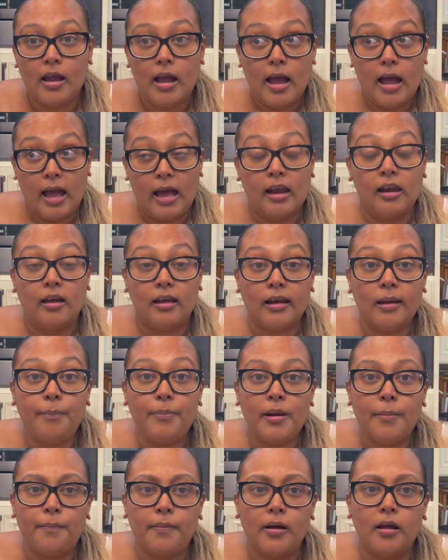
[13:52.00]
lot of
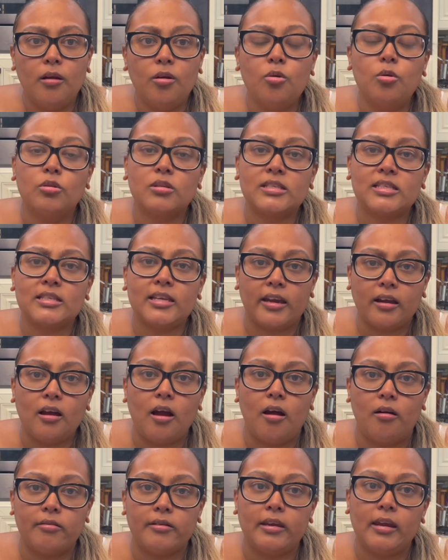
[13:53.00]
people who sick
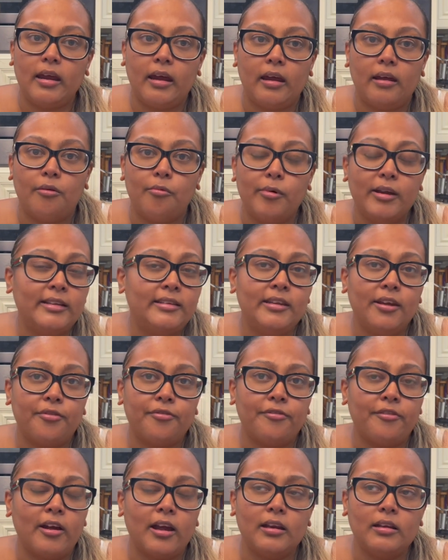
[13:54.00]
out there with
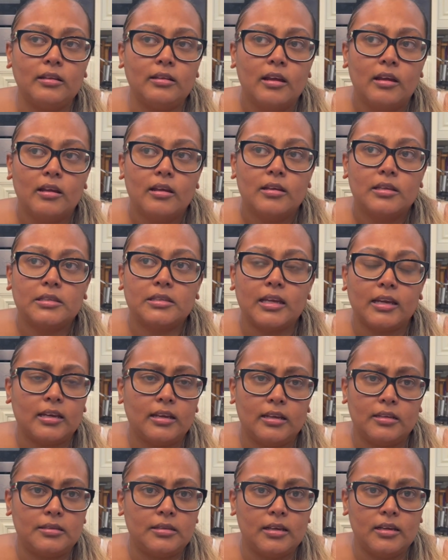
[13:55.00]
different
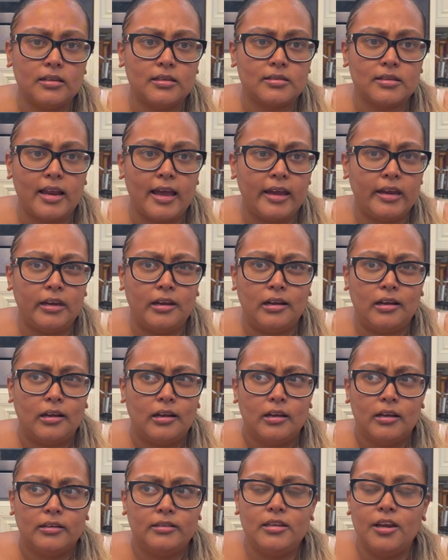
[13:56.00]
sicknesses, like
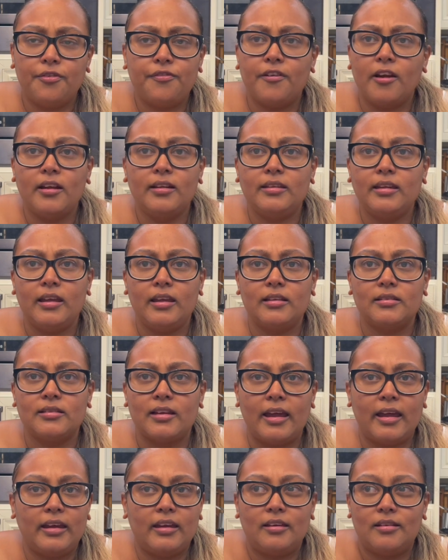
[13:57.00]
different things,
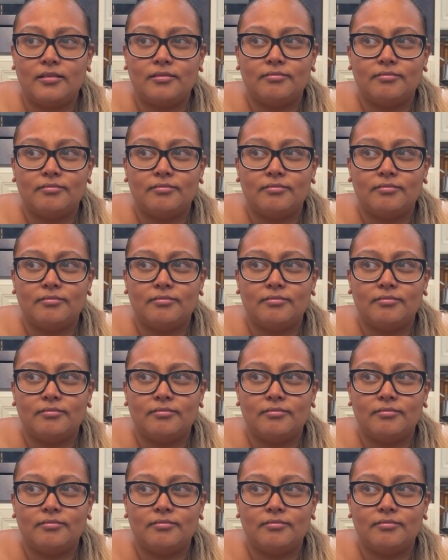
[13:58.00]
like